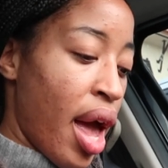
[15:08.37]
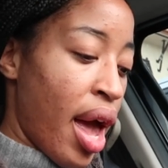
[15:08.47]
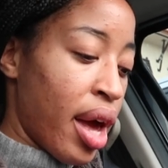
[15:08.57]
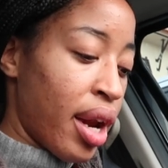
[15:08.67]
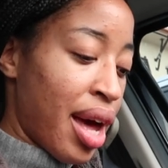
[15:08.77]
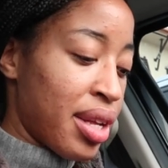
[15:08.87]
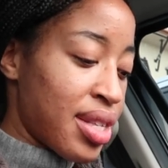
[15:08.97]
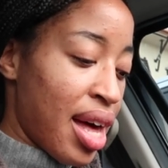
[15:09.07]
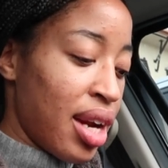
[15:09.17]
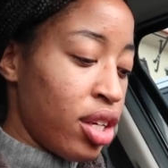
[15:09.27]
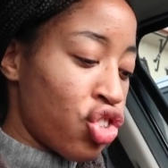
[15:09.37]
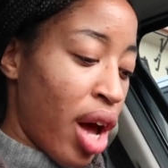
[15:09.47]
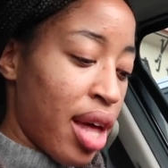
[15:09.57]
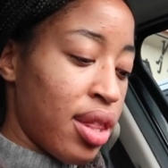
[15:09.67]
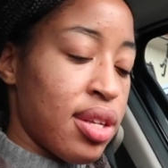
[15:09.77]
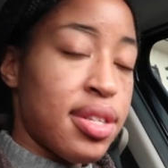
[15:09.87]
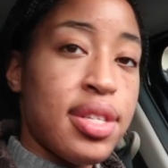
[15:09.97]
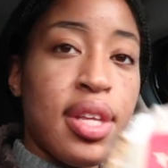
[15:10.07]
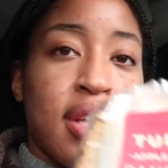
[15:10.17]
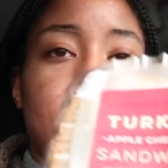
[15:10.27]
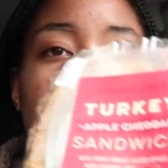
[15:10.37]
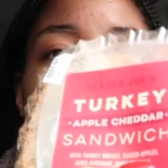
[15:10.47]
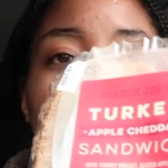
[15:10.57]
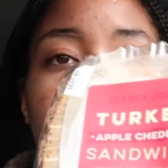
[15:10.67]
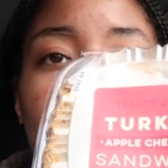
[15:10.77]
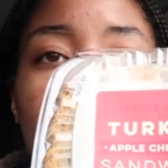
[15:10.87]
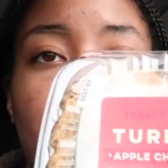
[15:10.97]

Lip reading: And I decided to try this sandwich.